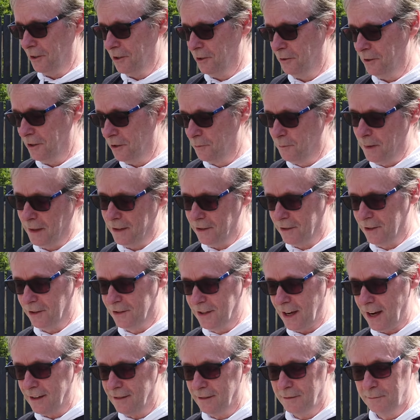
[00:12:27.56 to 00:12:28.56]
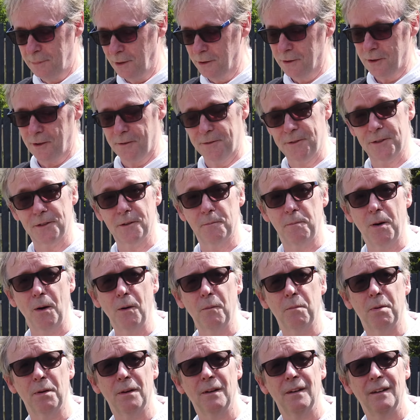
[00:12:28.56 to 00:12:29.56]
to do is pitch the tent and bugger off to the
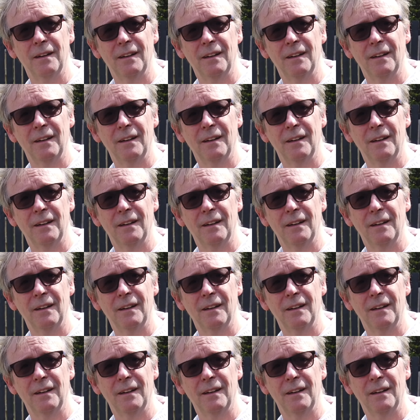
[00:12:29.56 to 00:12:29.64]
pub.